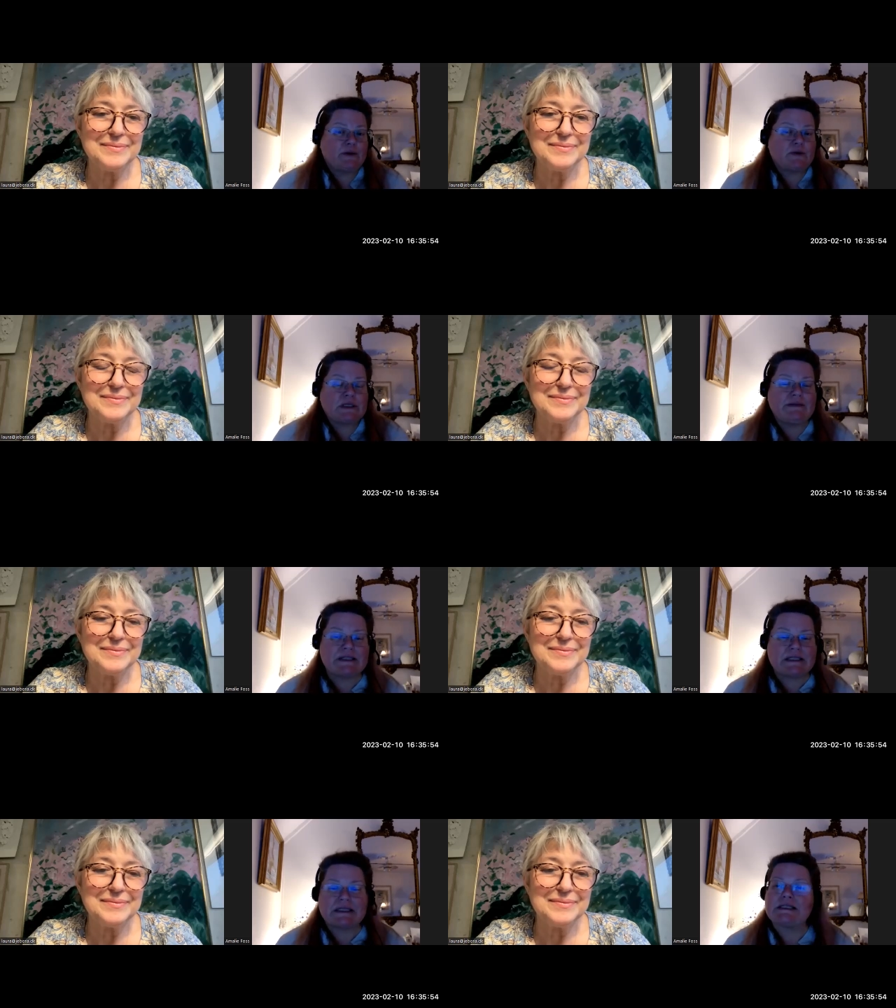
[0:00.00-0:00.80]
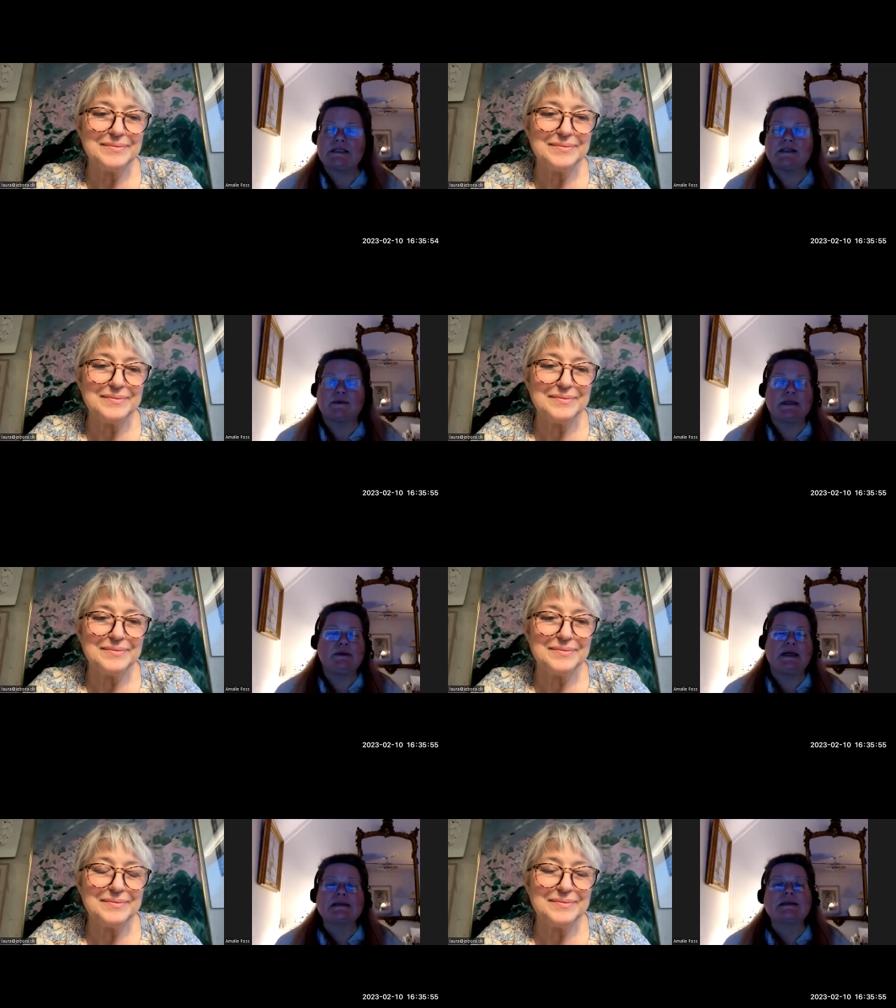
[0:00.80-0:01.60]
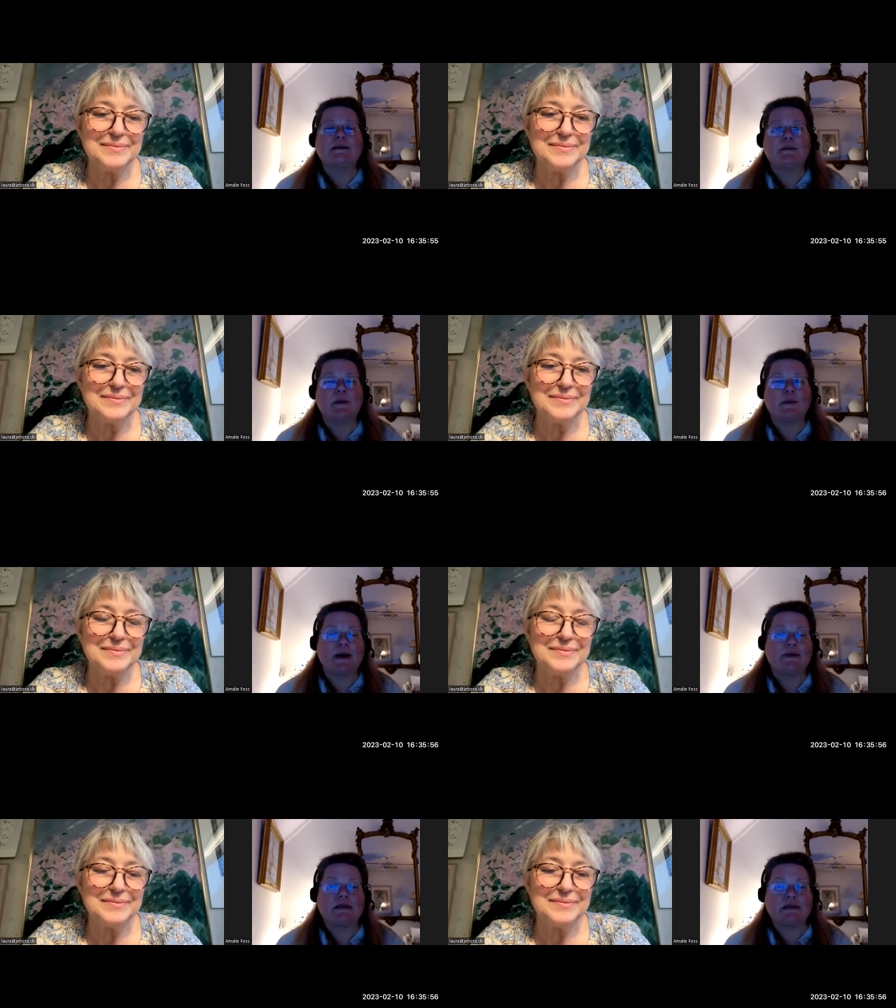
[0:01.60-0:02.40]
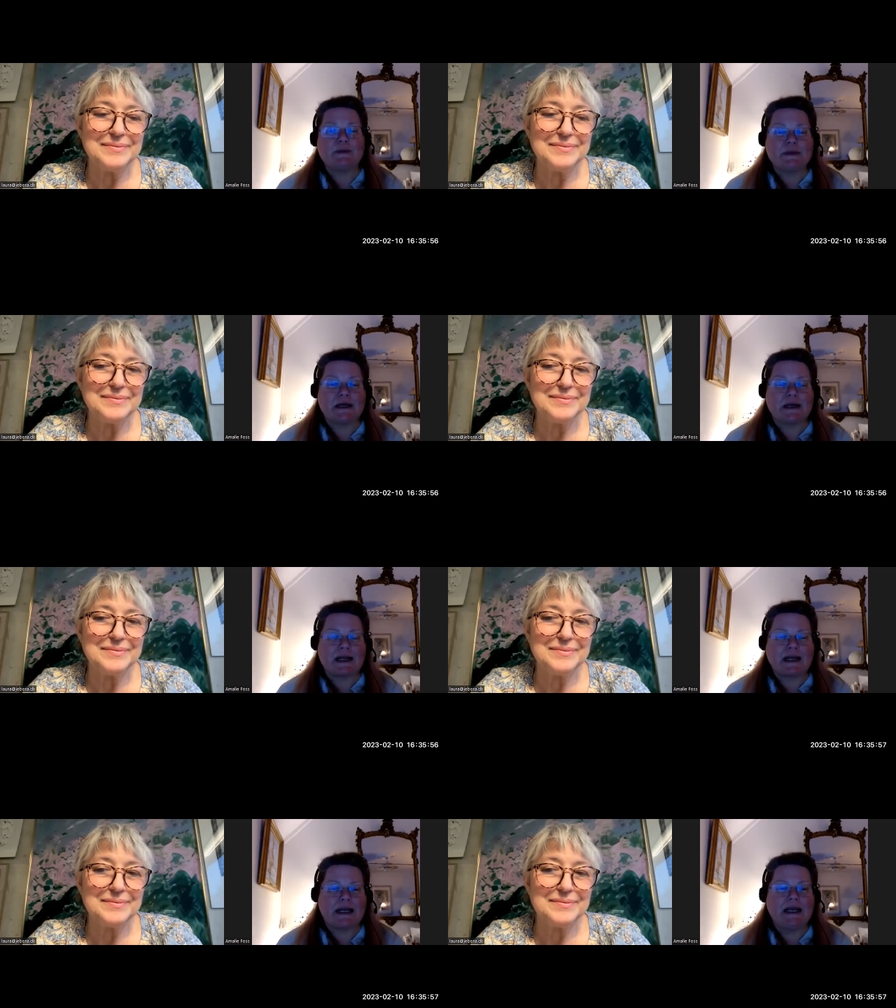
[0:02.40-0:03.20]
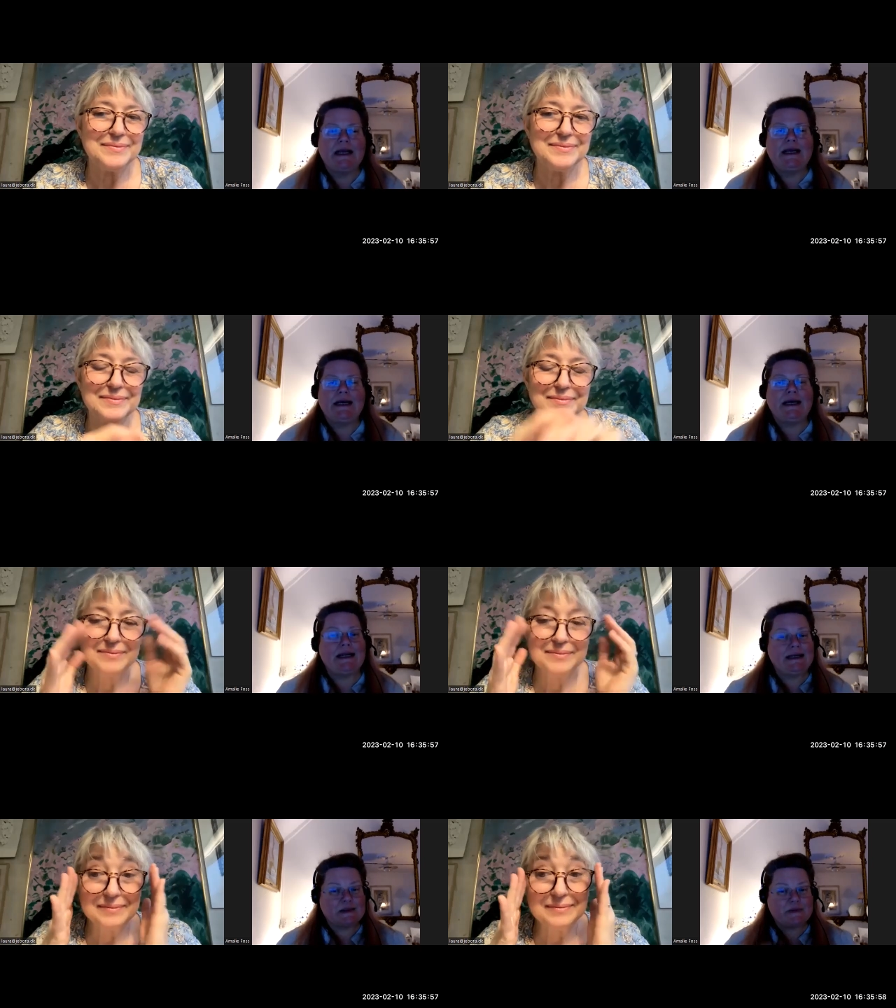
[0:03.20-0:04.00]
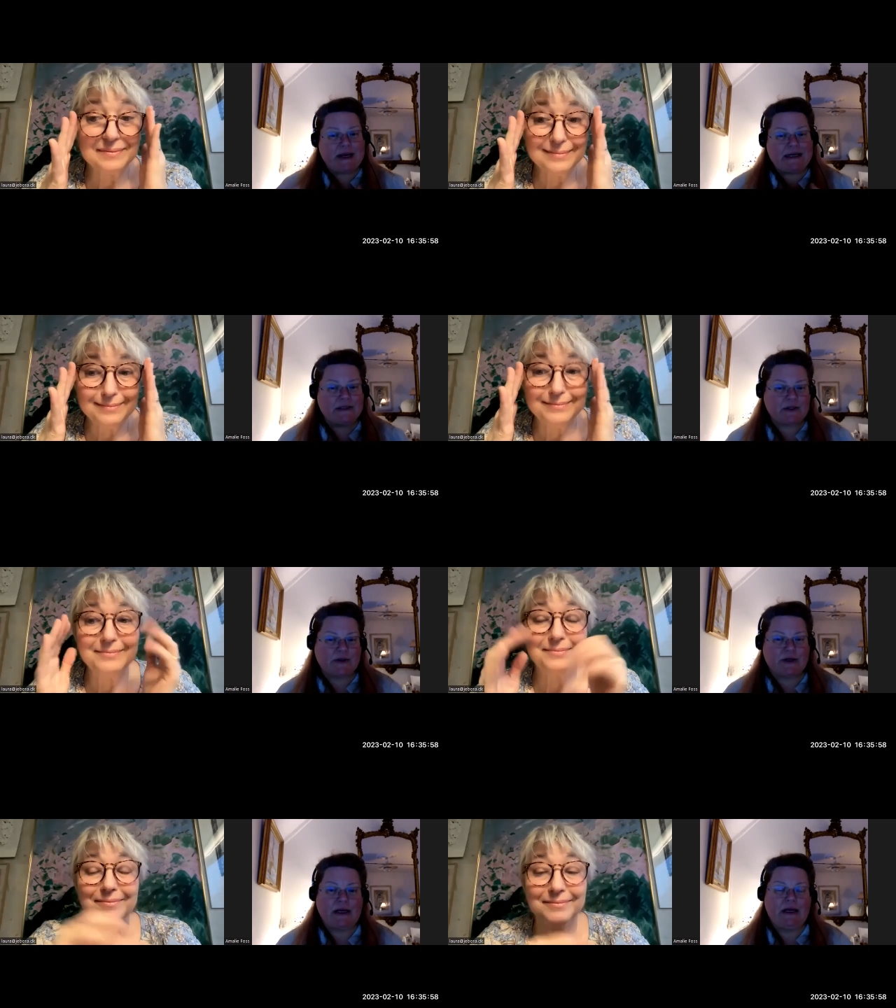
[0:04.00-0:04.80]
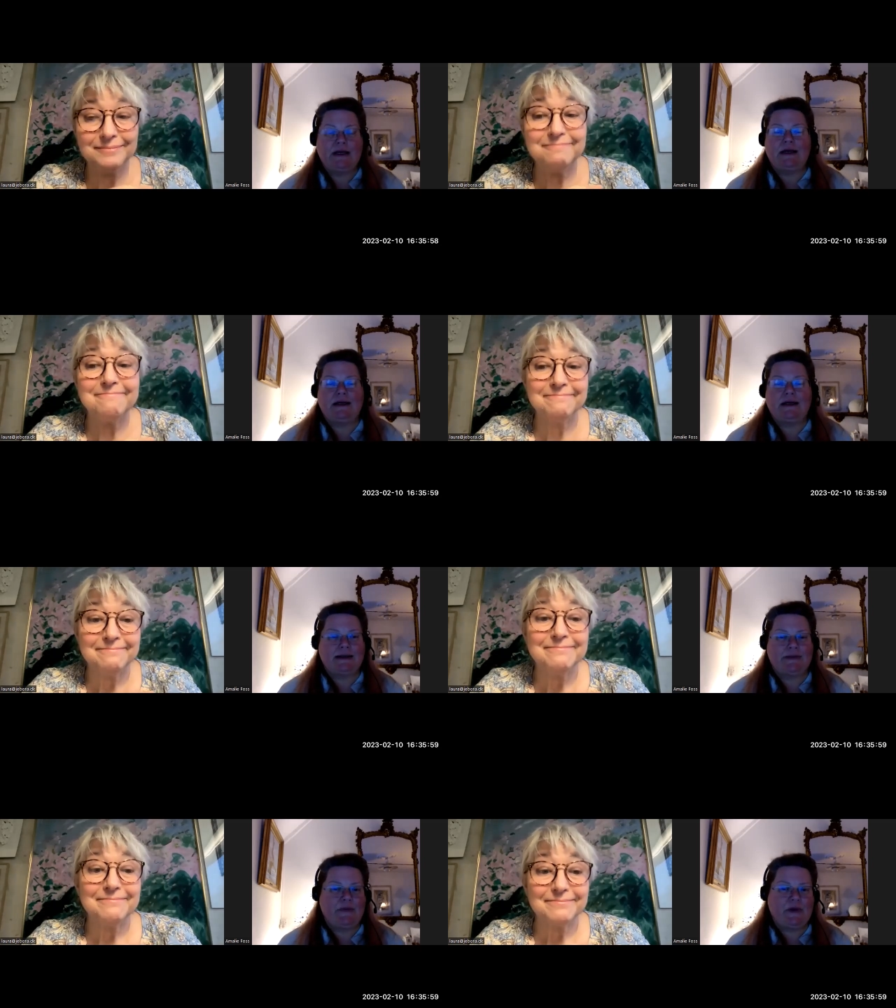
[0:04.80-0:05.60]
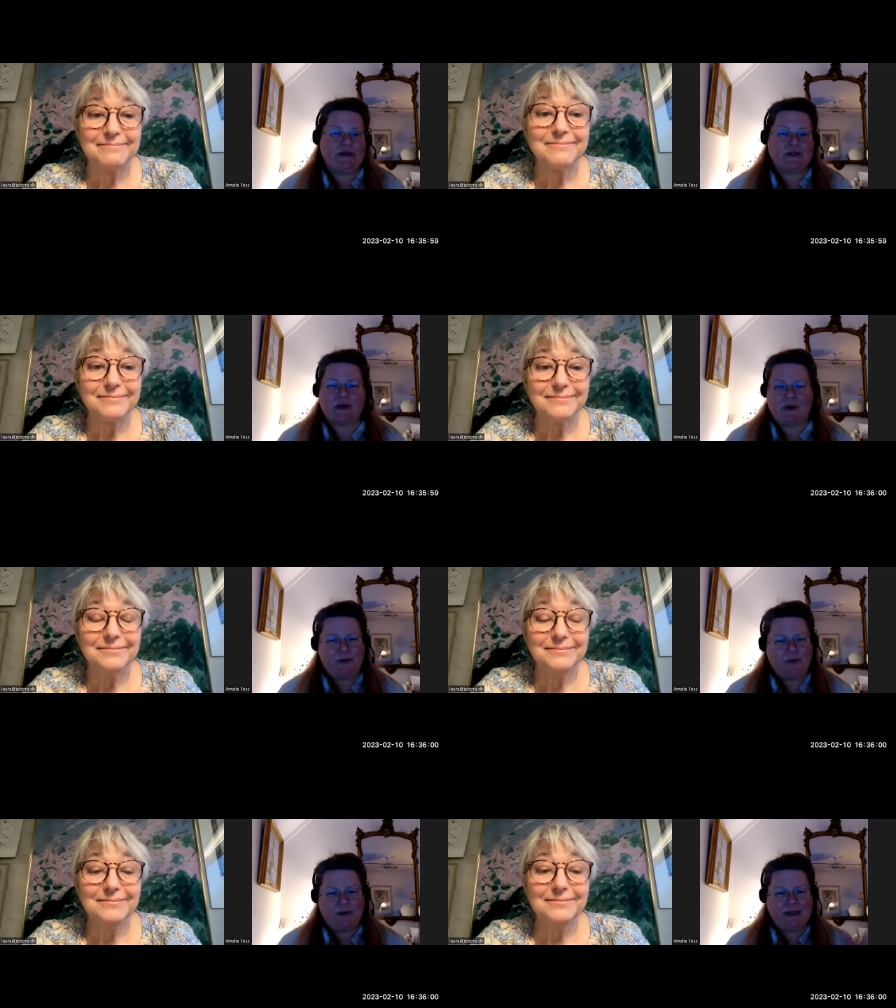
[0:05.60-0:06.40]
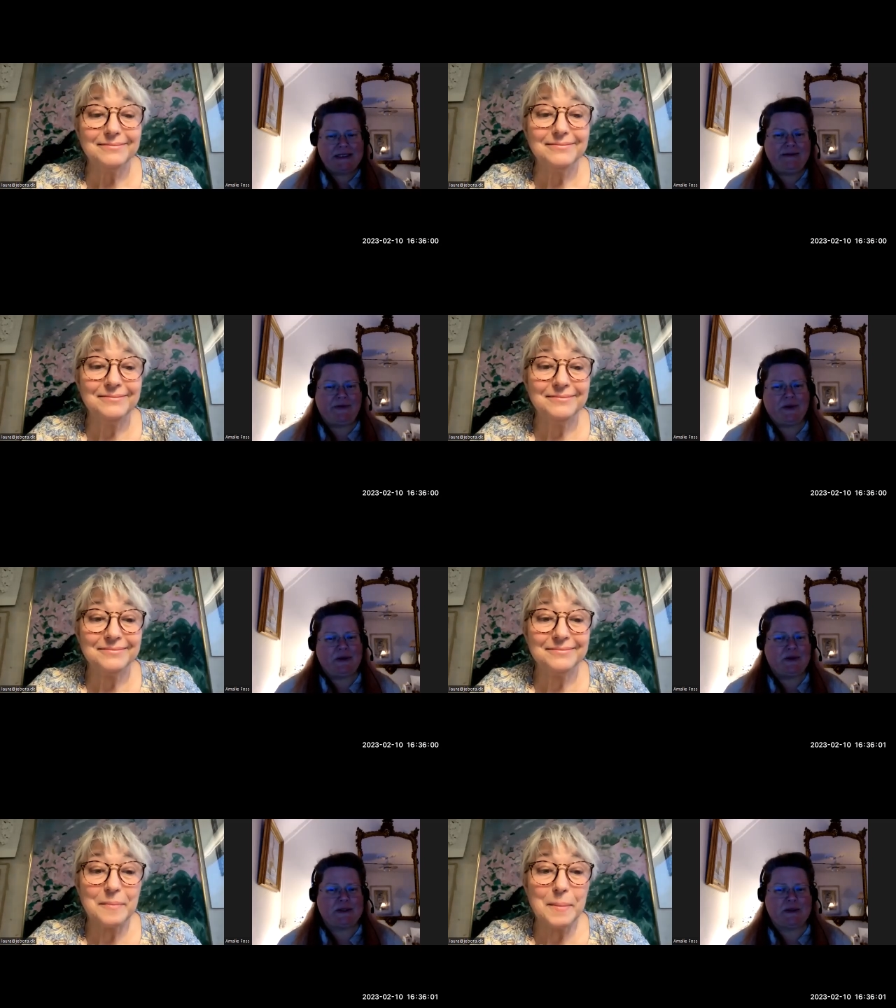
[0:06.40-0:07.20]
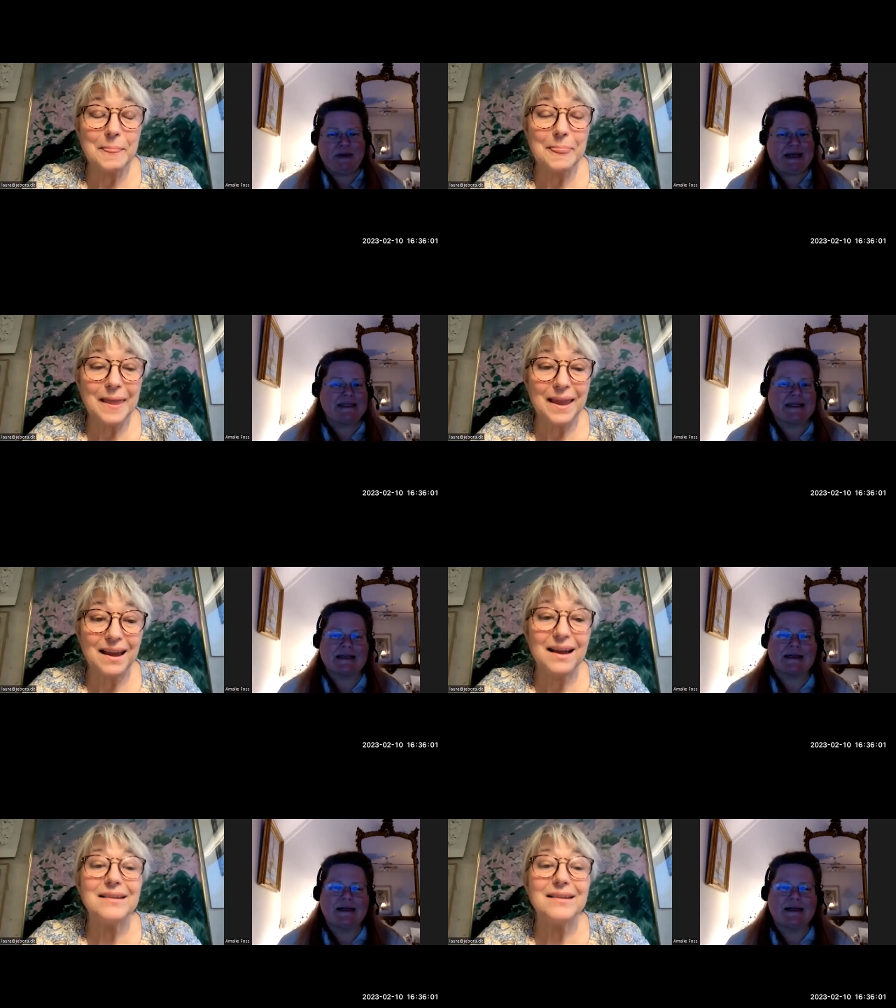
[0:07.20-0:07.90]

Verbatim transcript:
Speaker 1: local tv stations when you ask them about the subtitling and it's mandatory um they just go oh we're waiting for the automatic